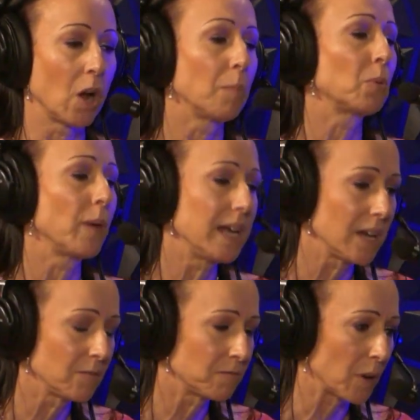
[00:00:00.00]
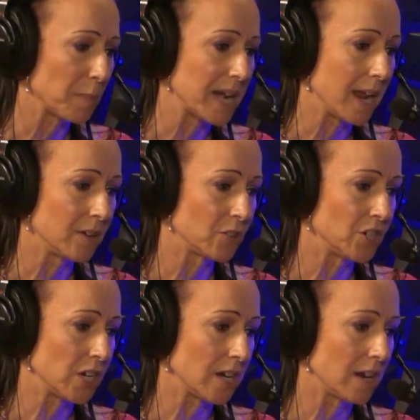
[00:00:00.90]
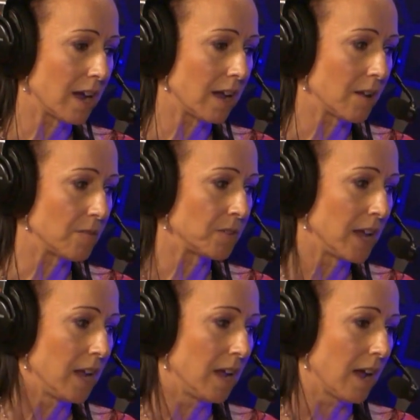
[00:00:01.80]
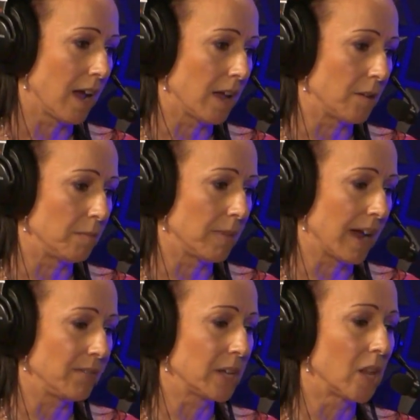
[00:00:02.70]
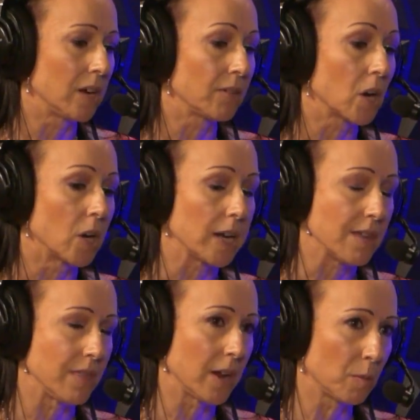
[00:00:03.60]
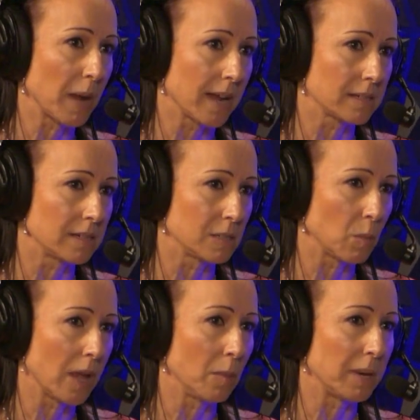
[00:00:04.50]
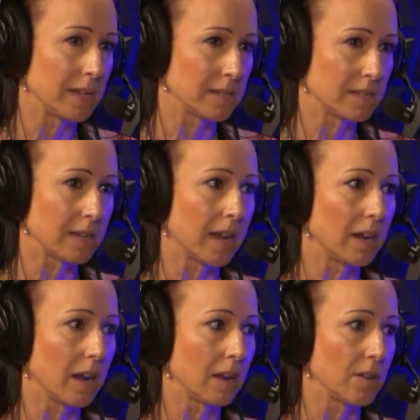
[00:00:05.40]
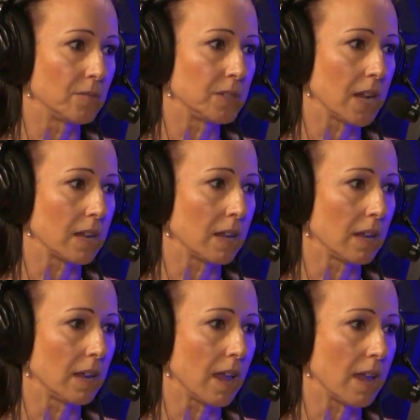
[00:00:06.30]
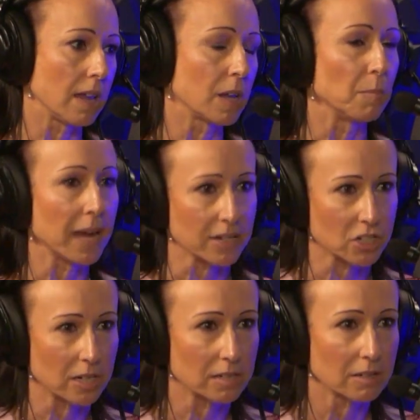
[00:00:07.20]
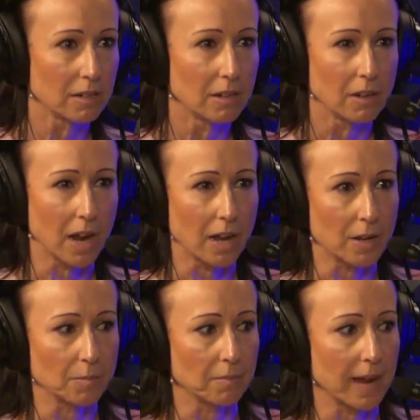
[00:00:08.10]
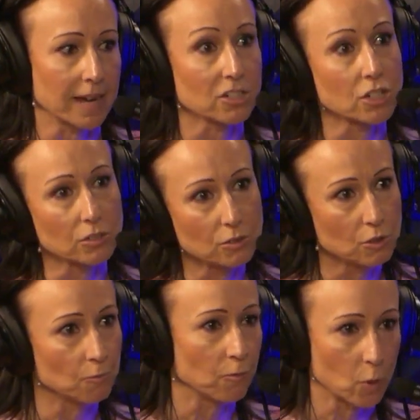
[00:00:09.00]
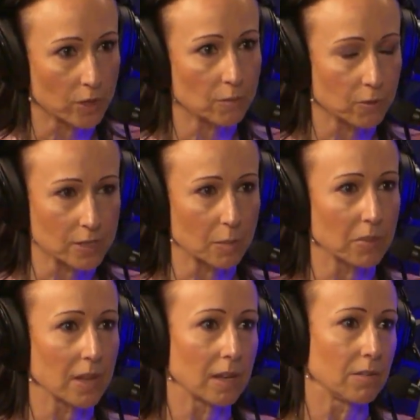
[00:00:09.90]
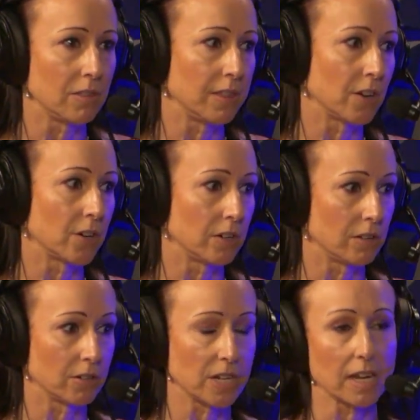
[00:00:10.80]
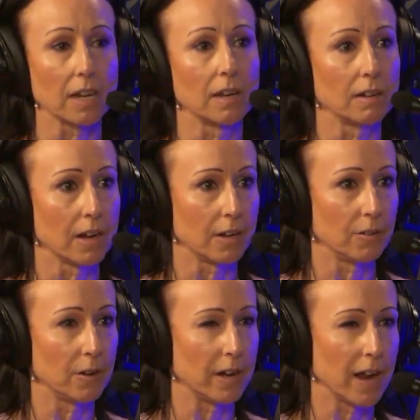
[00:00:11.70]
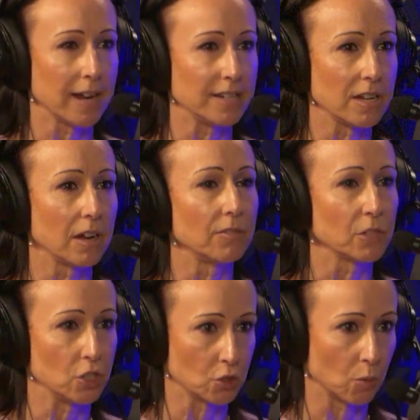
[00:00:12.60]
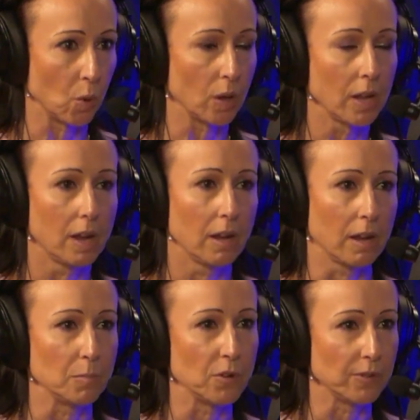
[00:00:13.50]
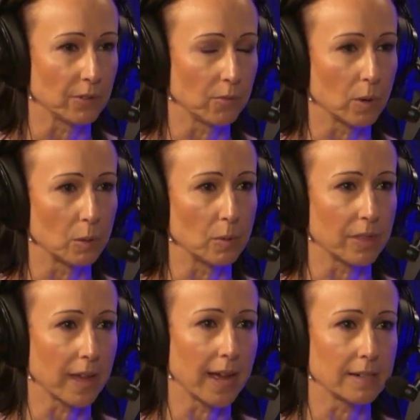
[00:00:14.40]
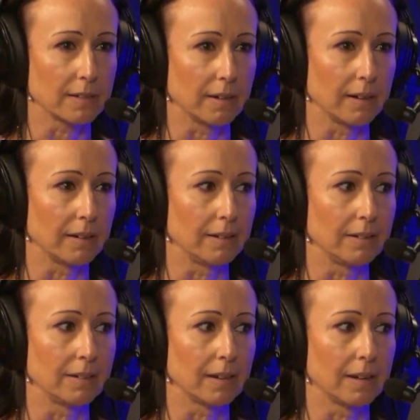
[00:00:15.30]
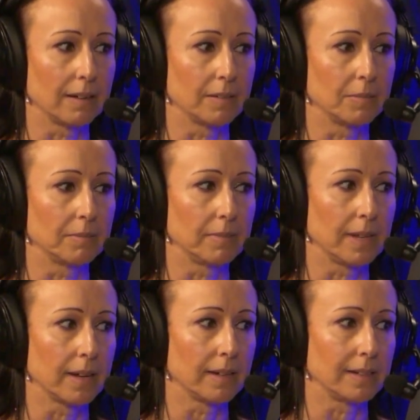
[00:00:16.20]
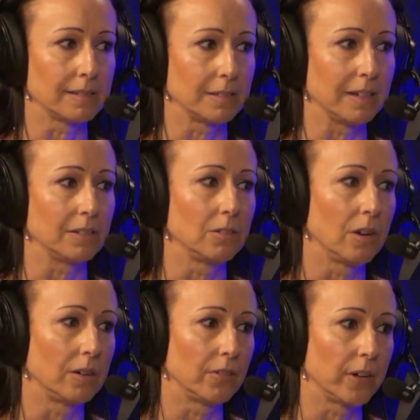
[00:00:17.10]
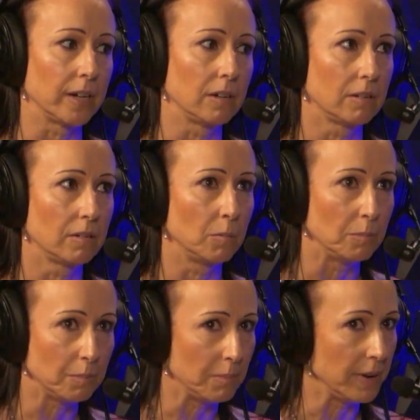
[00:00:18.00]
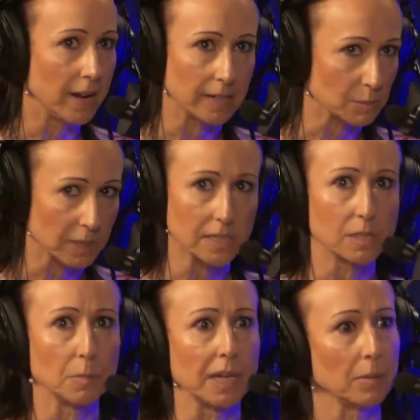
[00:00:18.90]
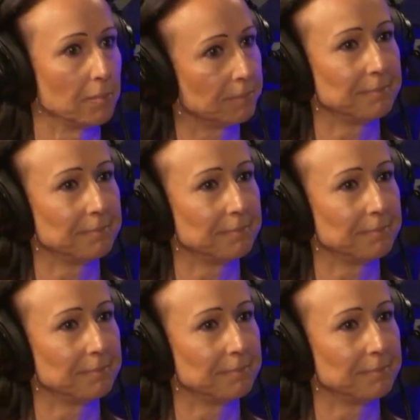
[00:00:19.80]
operating from an energy of having a lot of hurt in their past as well, but instead of taking a compassionate action for something, they're taking an idea of control and moving forward with that. And it's not a very nice place to be.